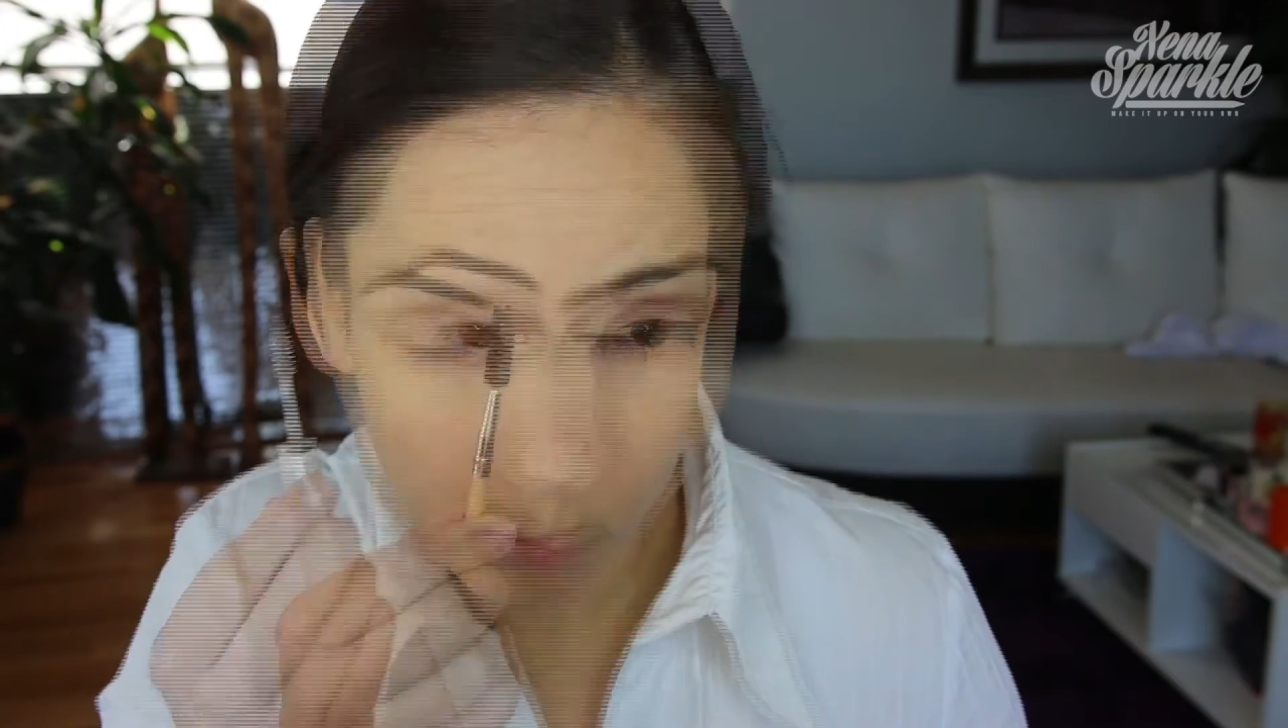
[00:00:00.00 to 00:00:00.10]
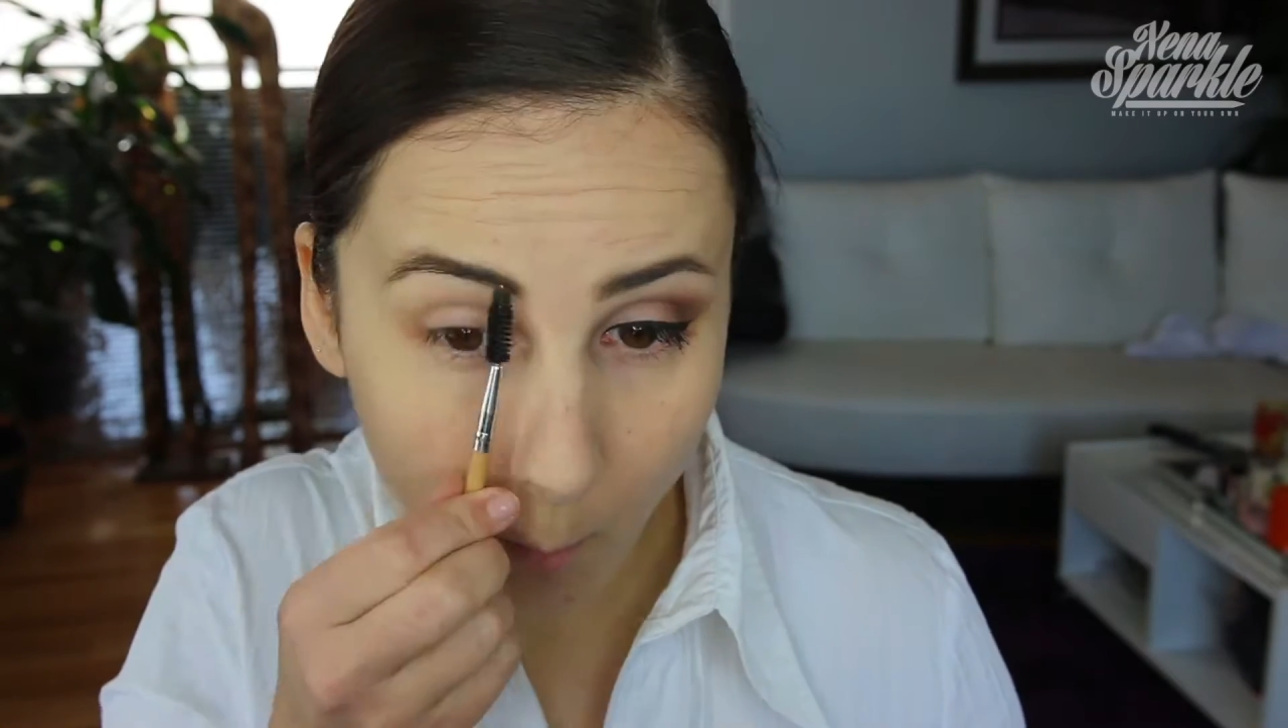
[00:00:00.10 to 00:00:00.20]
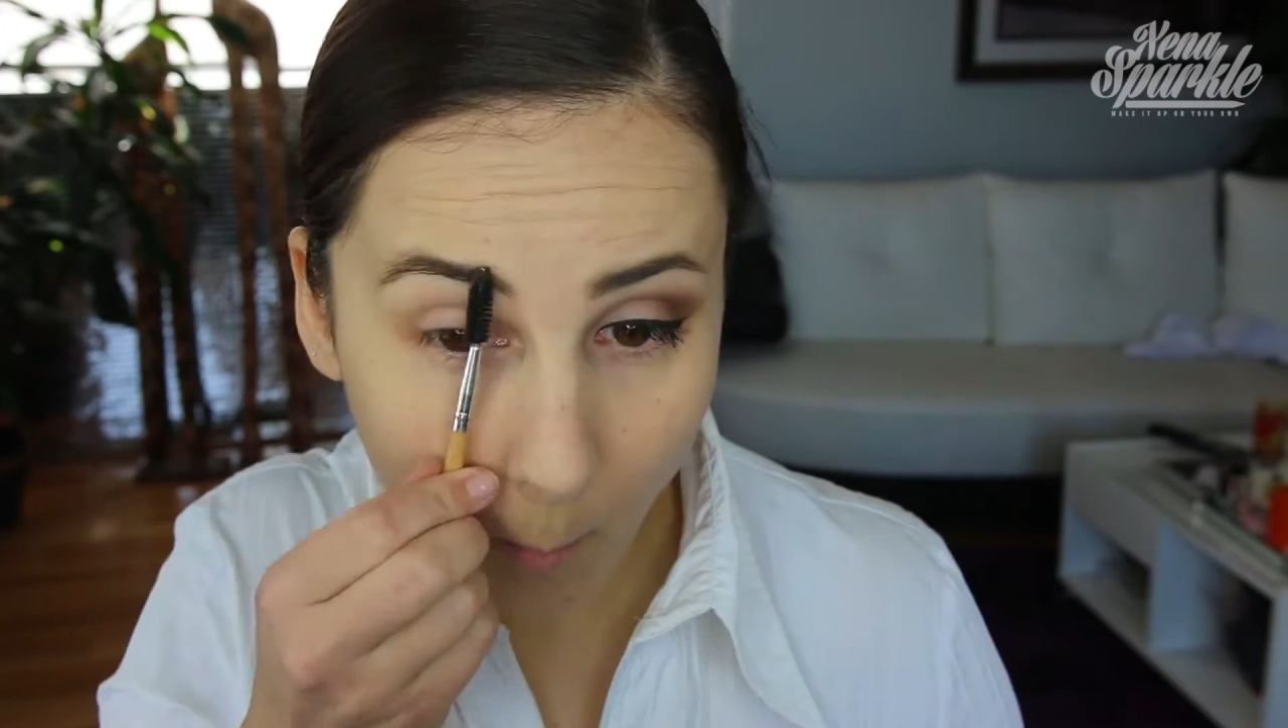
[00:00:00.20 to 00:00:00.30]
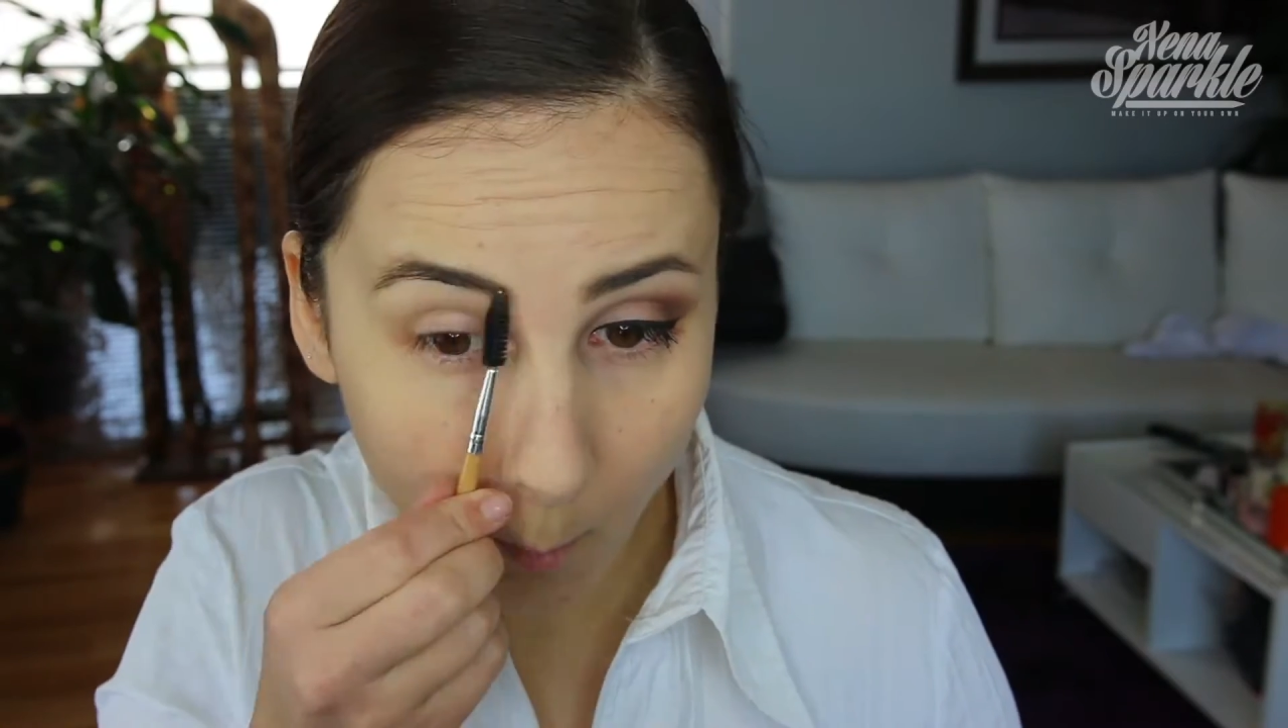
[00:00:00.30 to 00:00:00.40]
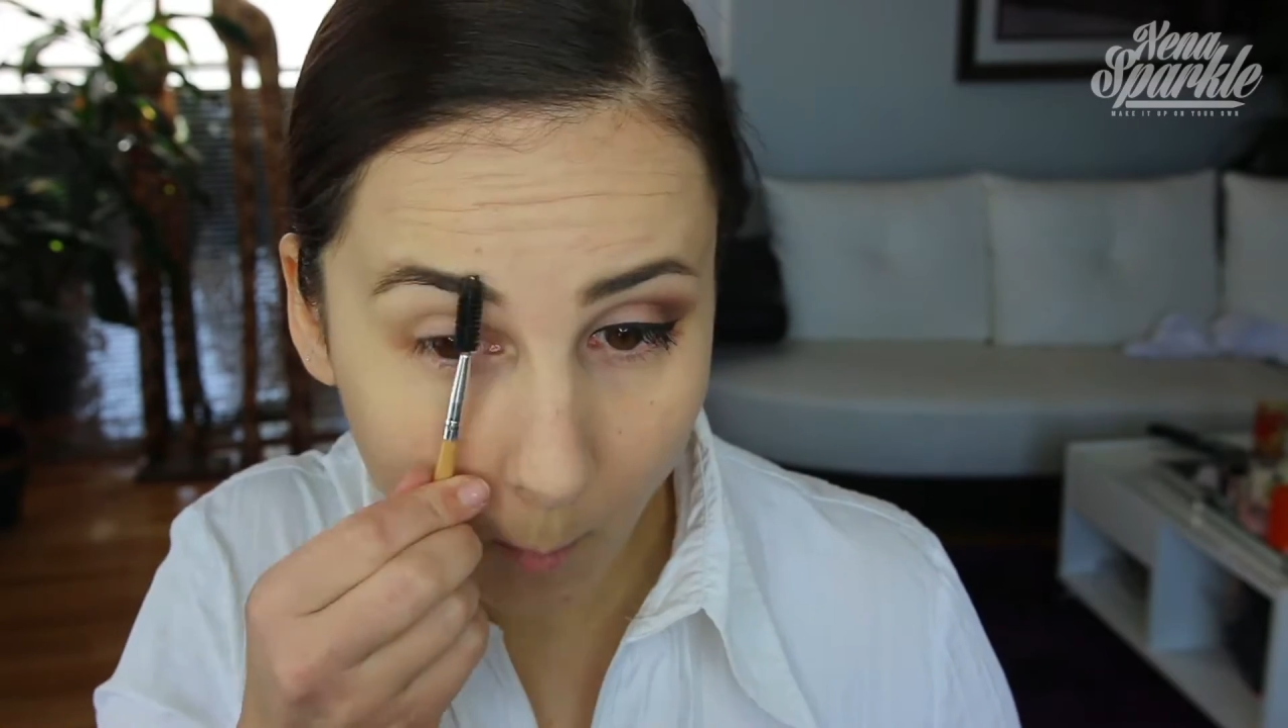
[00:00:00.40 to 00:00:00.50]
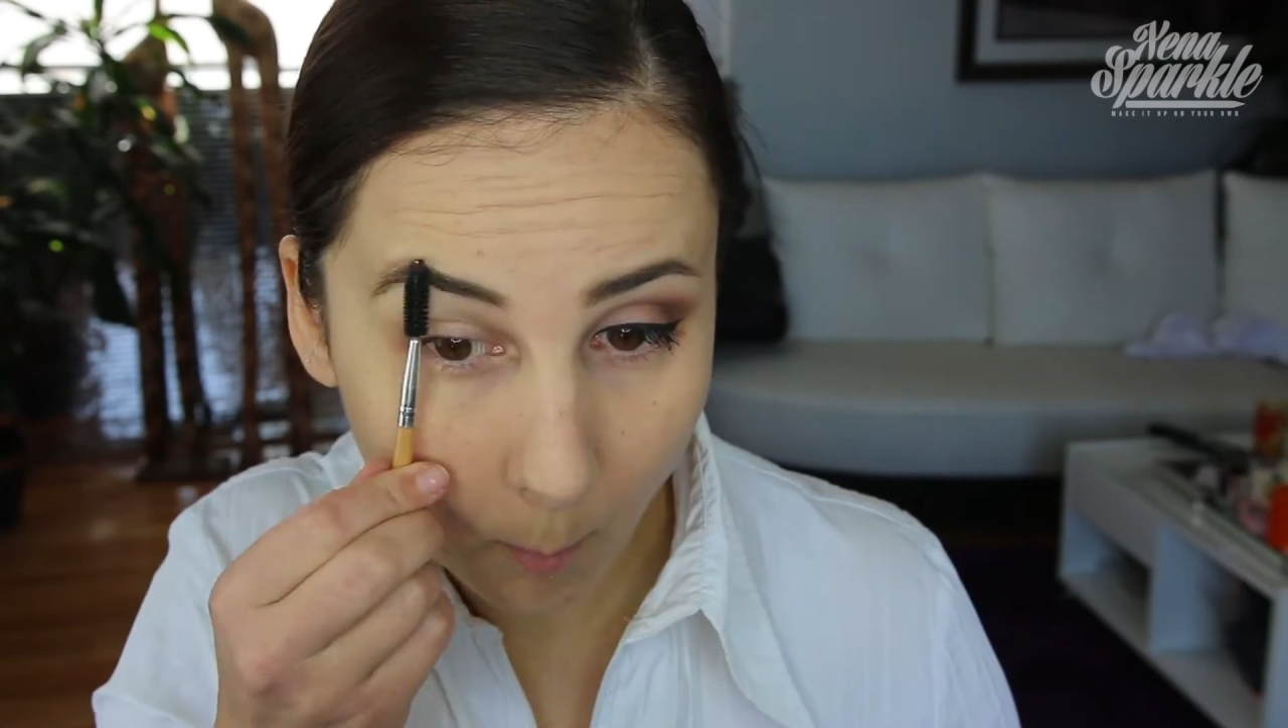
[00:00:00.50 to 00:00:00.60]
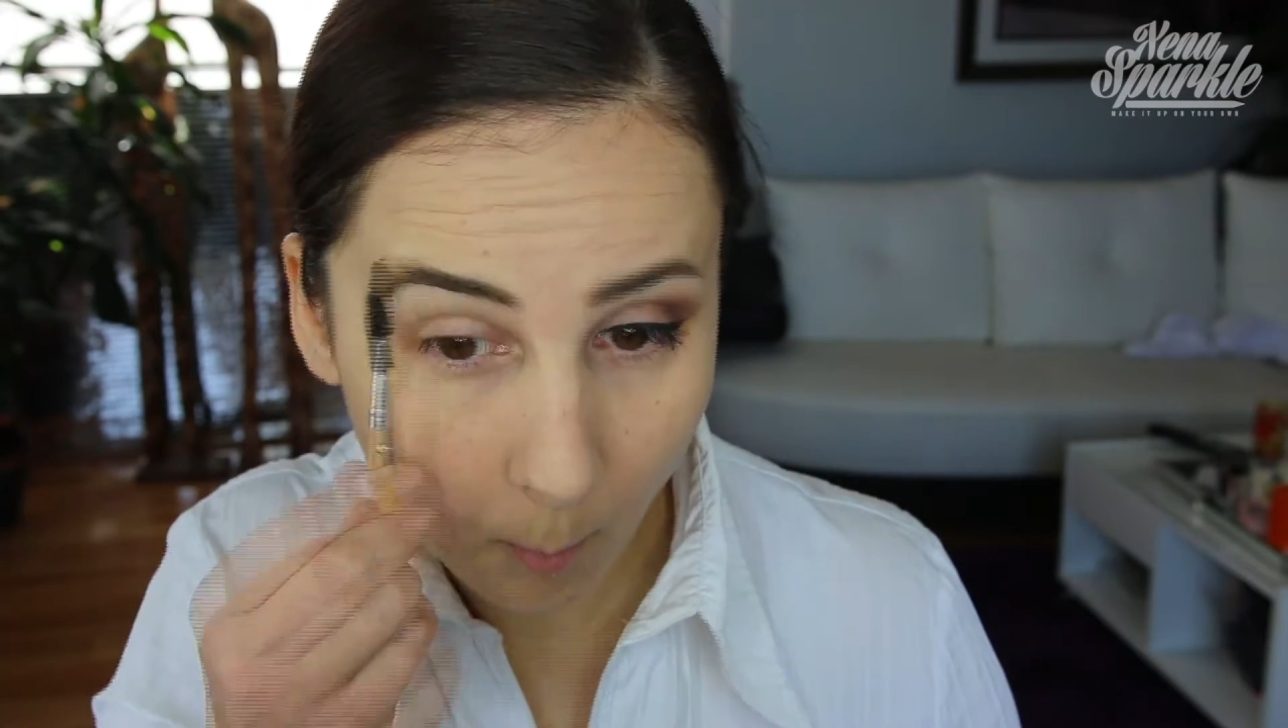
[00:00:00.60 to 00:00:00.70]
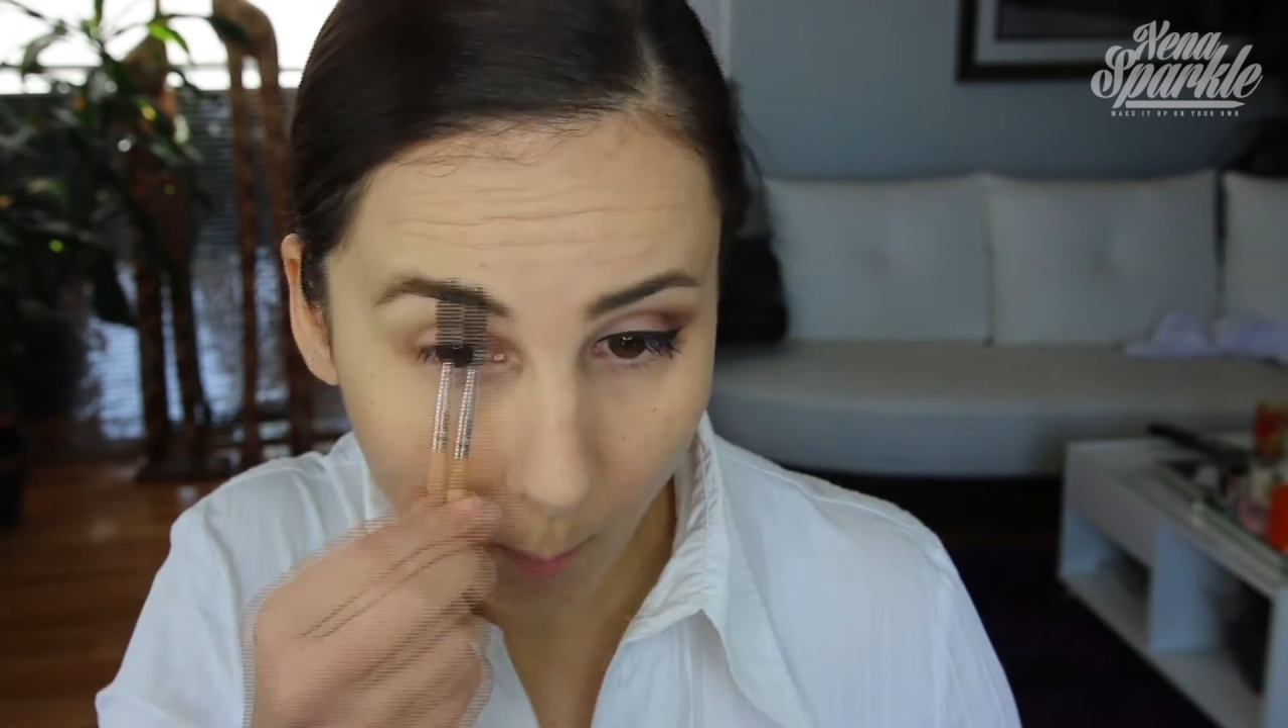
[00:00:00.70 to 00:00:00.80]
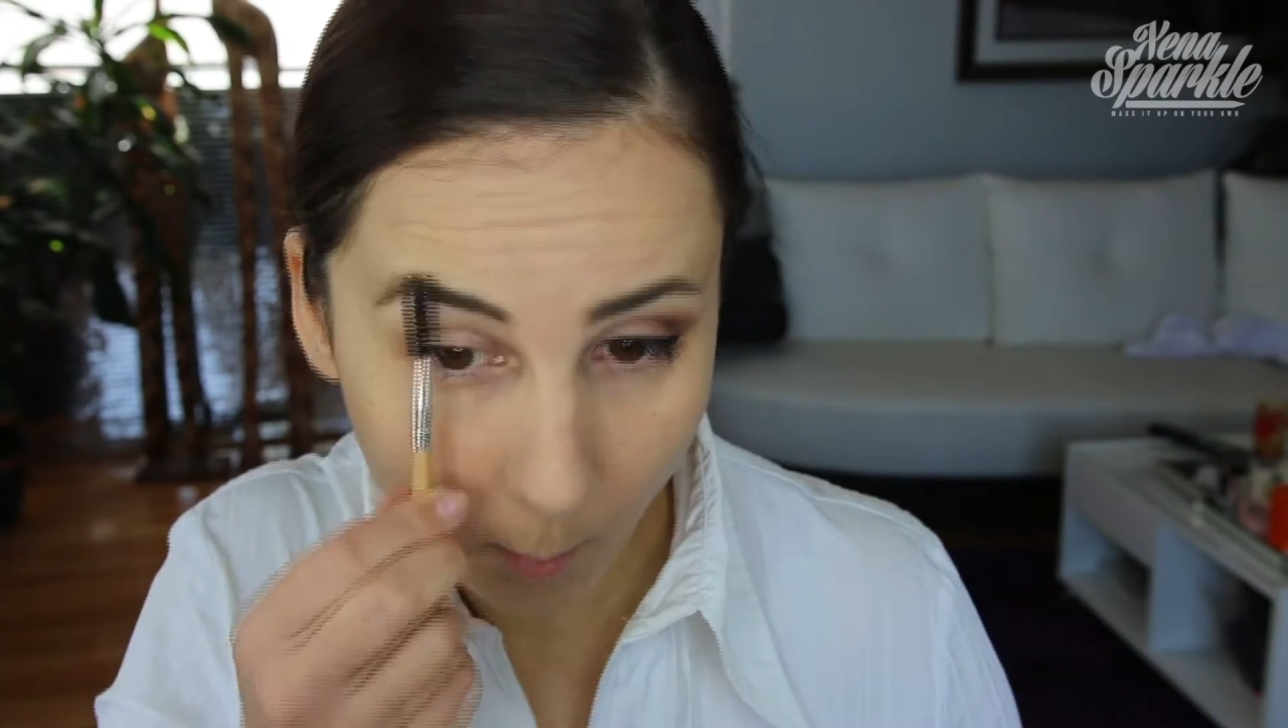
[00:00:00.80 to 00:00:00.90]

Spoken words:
and makes your eyebrows